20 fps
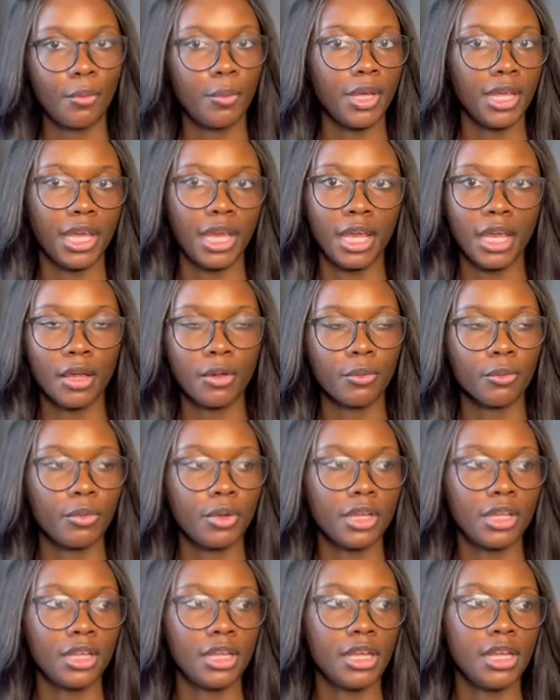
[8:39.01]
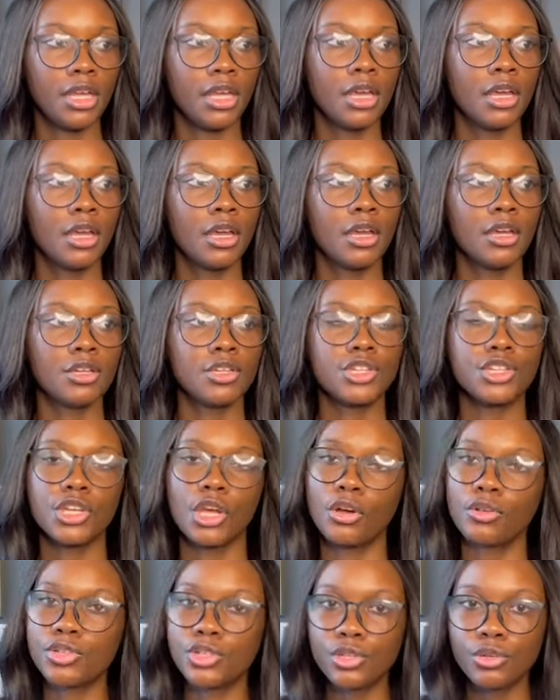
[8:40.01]
We can't really
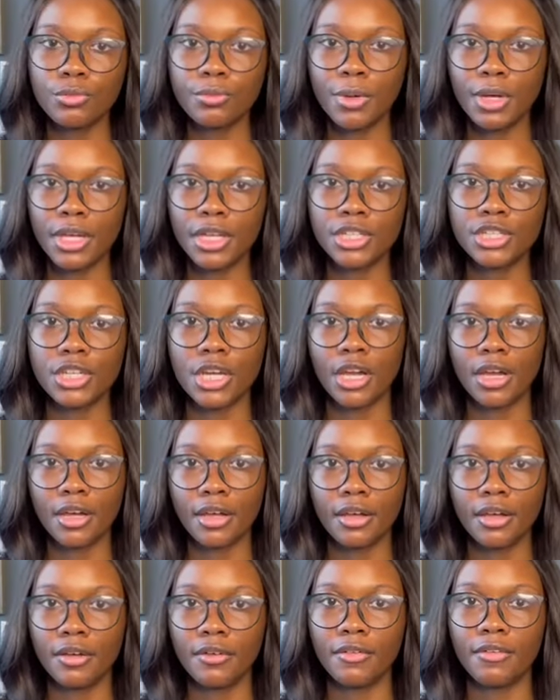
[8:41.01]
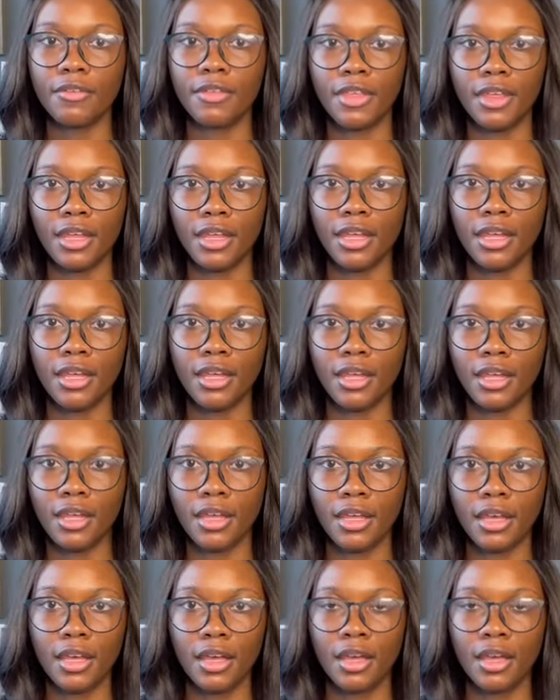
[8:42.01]
show too much of
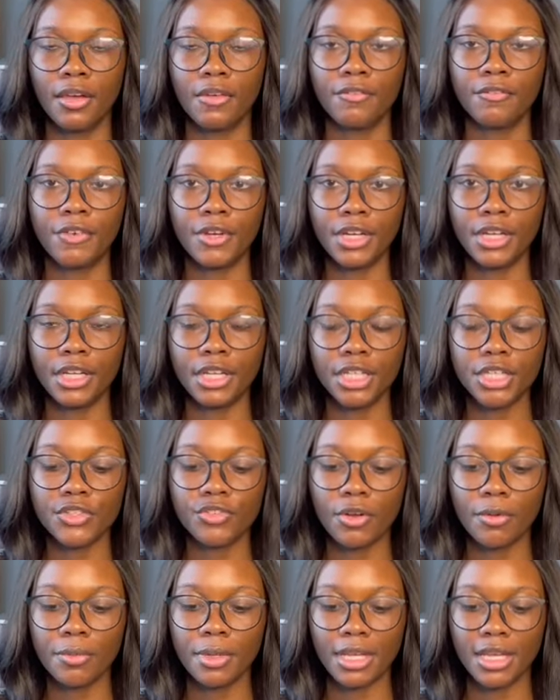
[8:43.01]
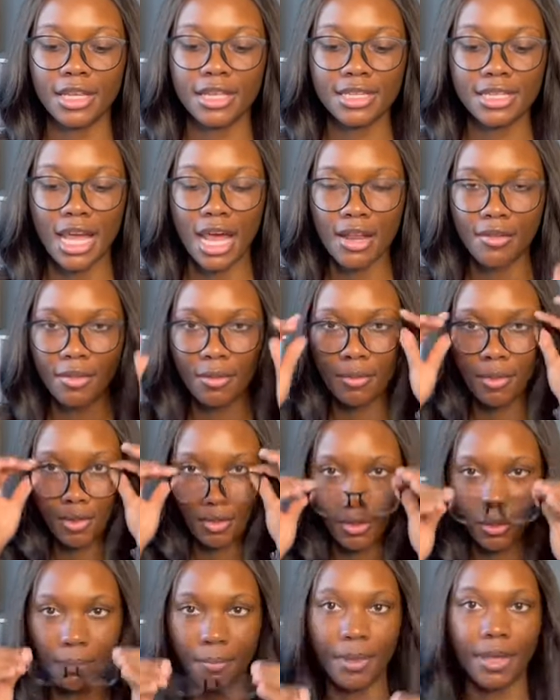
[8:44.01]
the footage from the inside of the
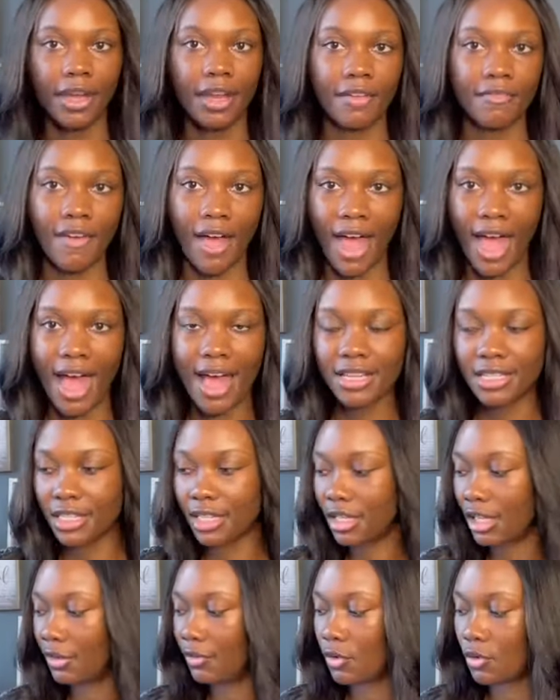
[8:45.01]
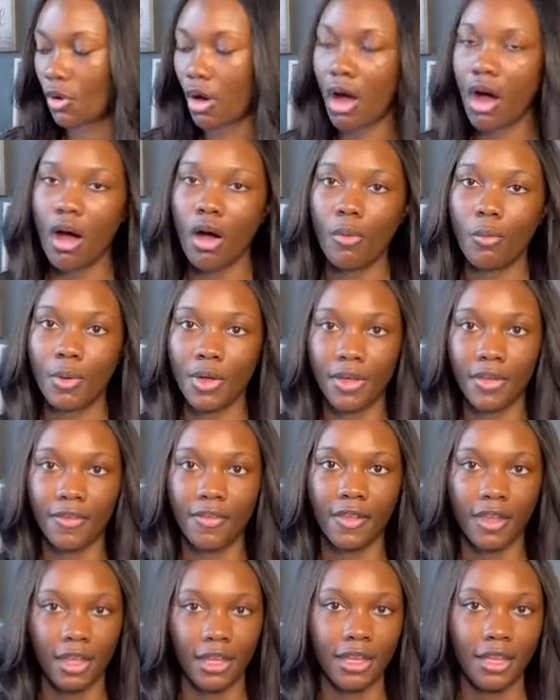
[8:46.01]
building, but if I had to leave you all with
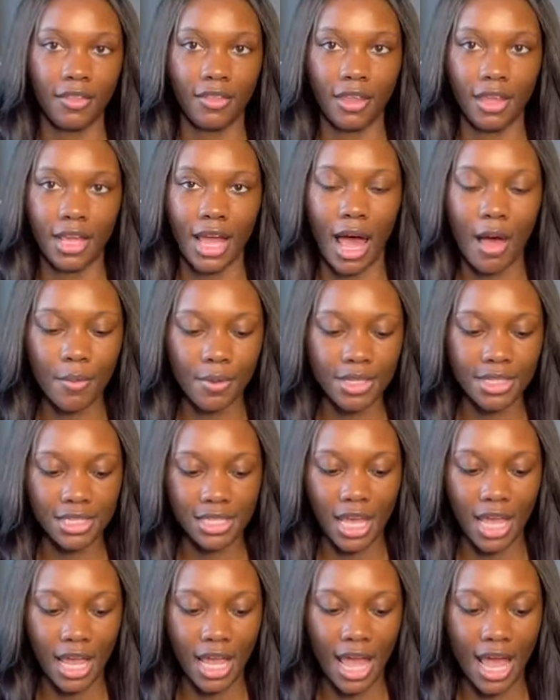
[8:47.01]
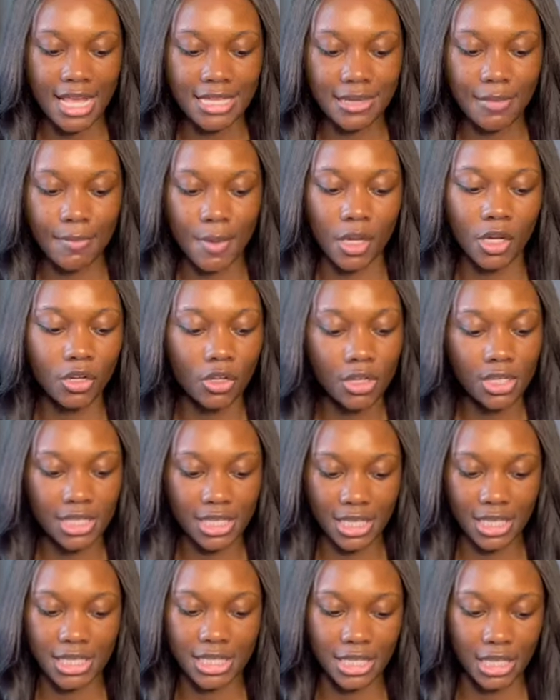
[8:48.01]
anything, I would say as a medical
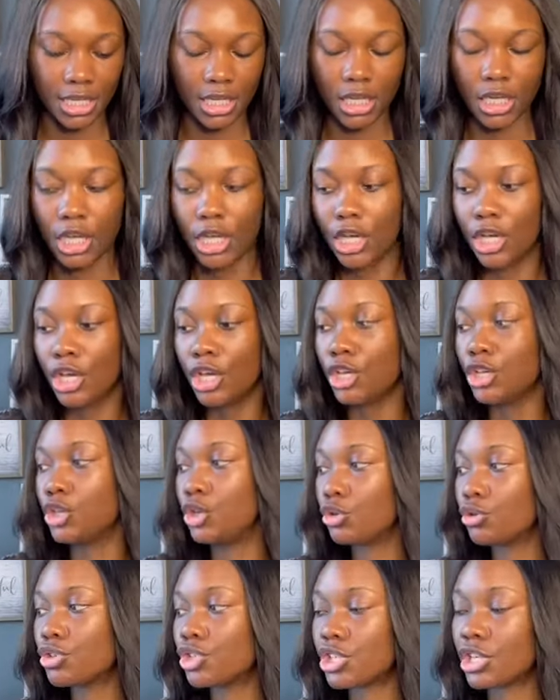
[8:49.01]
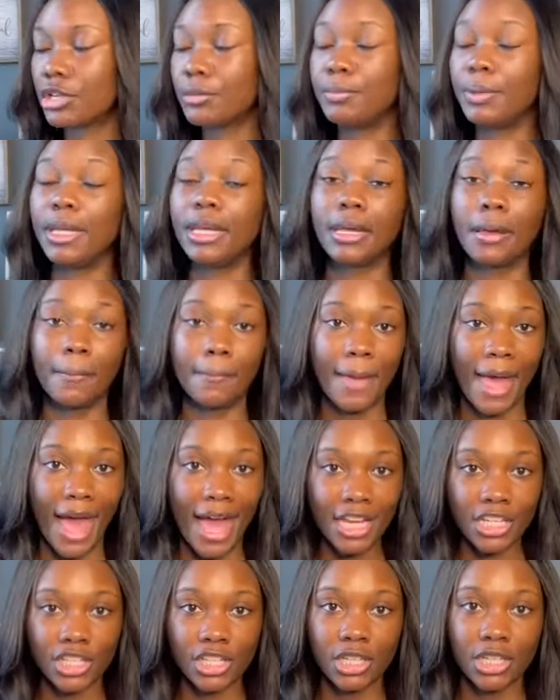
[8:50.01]
assistant, you should be
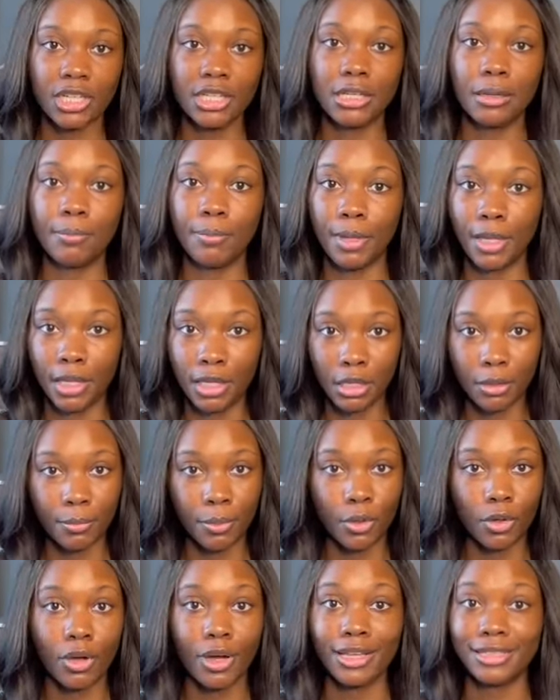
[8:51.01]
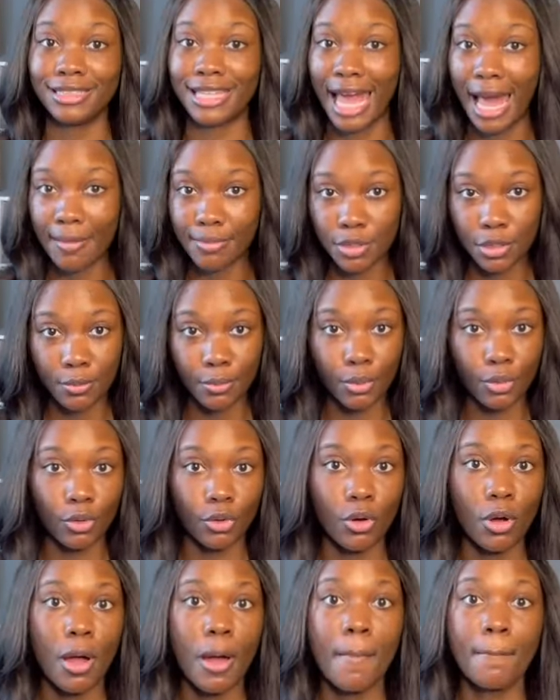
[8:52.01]
compassionate, dependable,
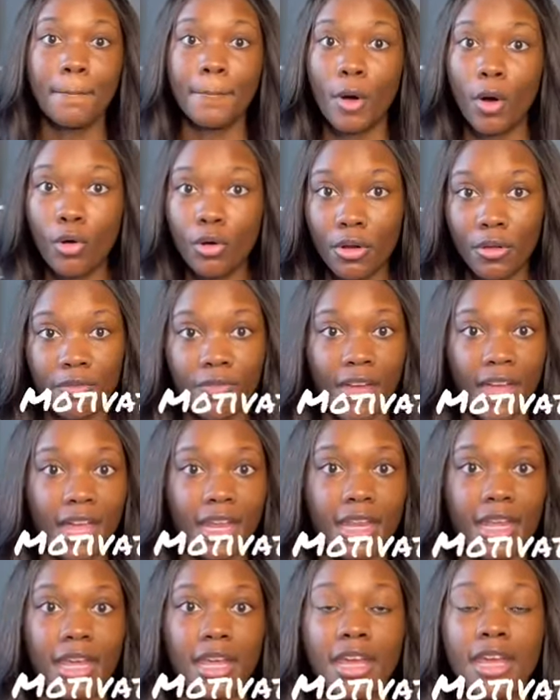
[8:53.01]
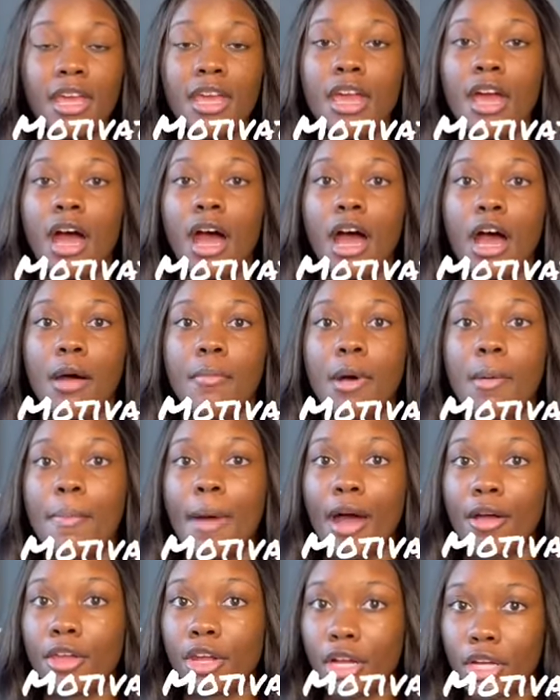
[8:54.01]
adaptable, motivated
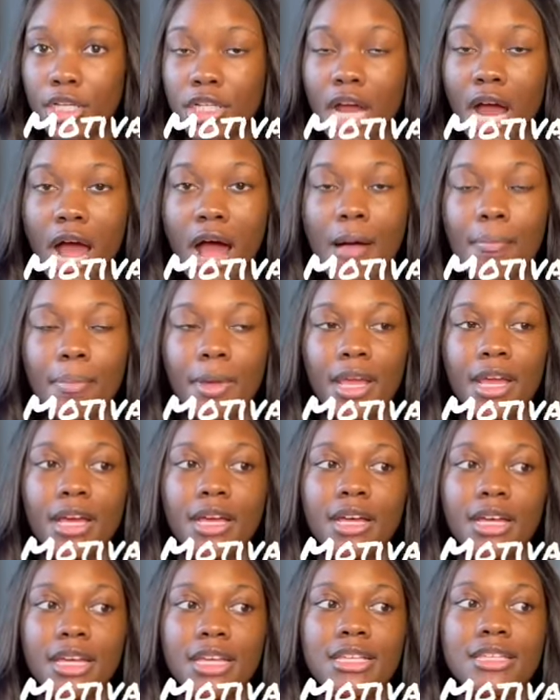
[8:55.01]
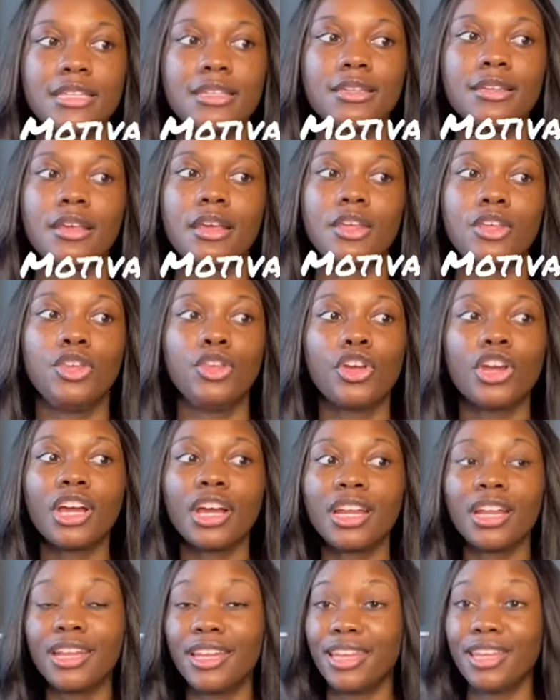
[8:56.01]
about your job, because you're
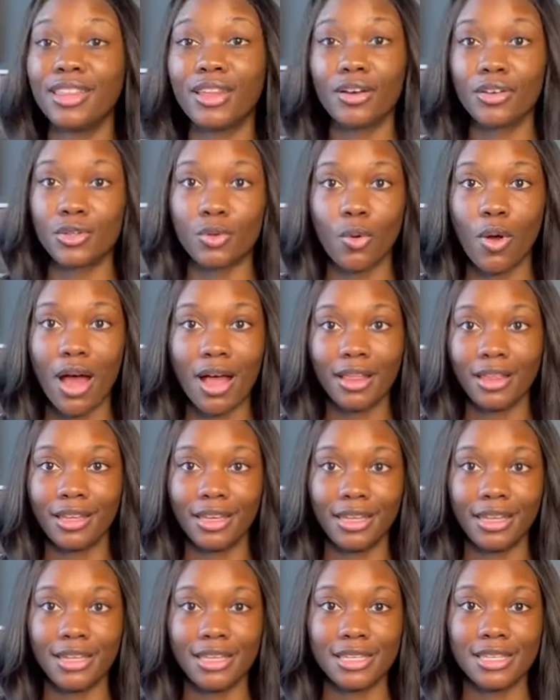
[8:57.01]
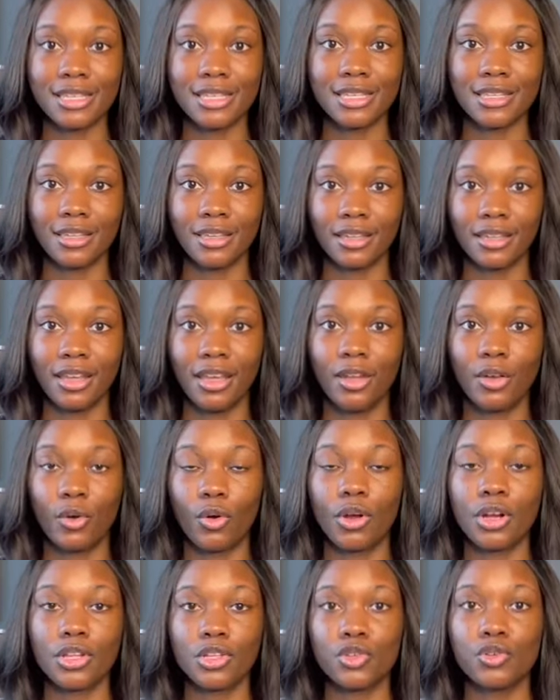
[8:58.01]
gonna need those qualities in
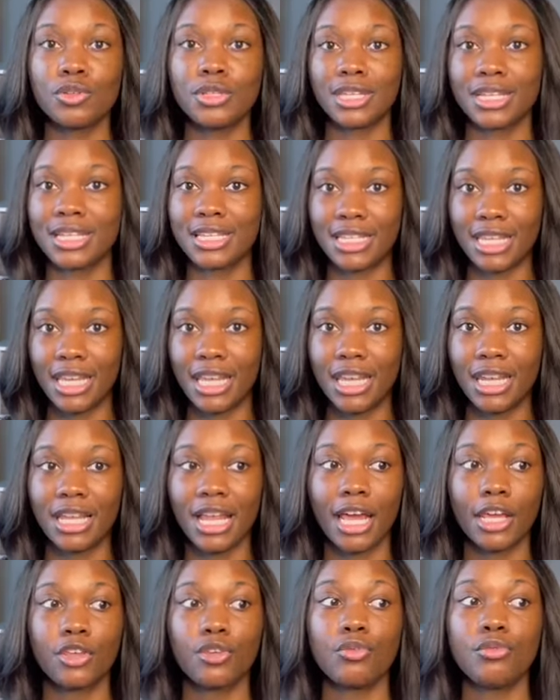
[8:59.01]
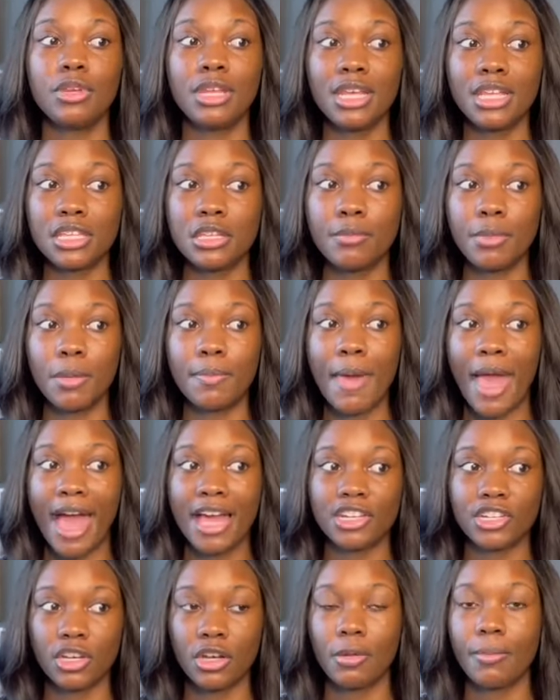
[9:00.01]
order to succeed. Like, you need to be
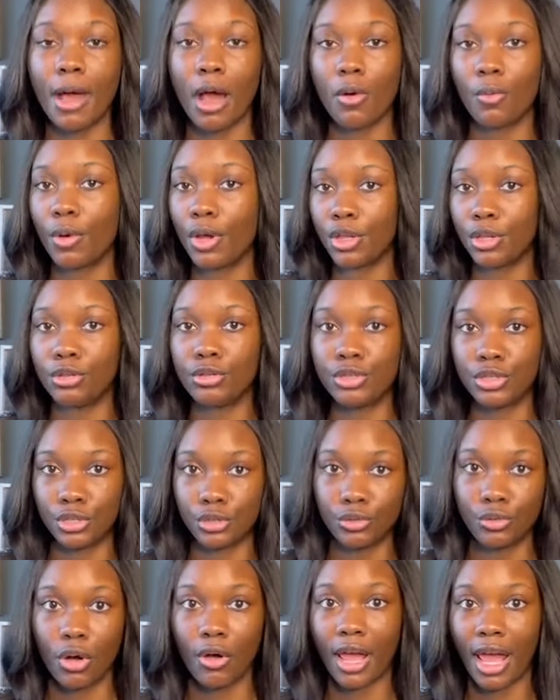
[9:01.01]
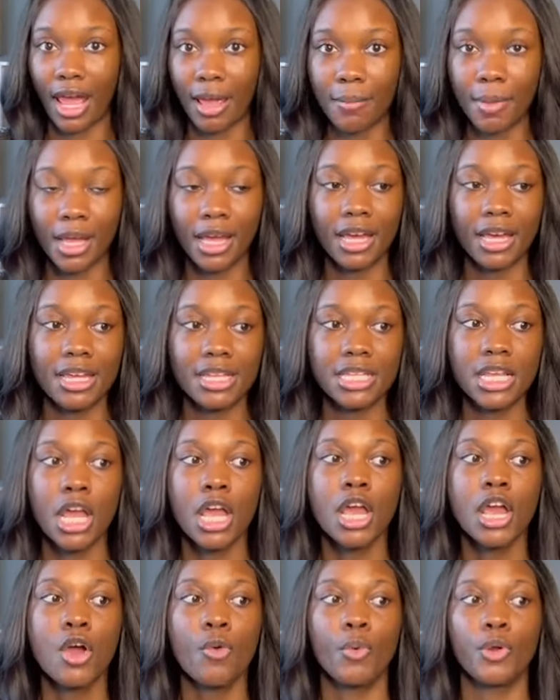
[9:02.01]
passionate about what you do, okay? Because
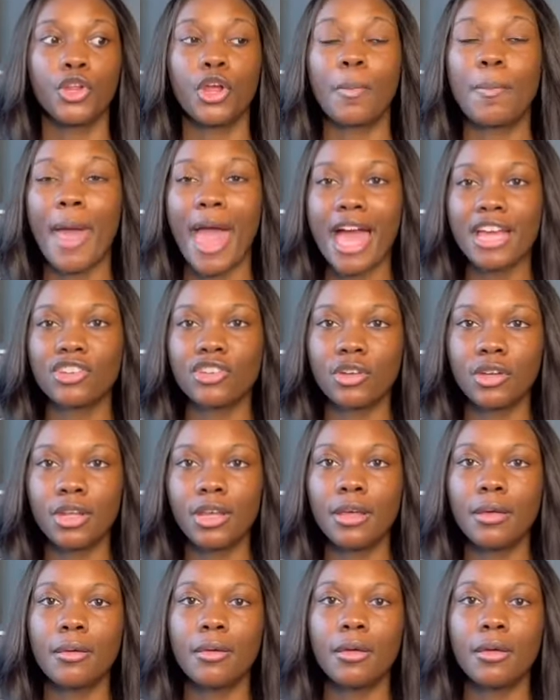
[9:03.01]
when you're passionate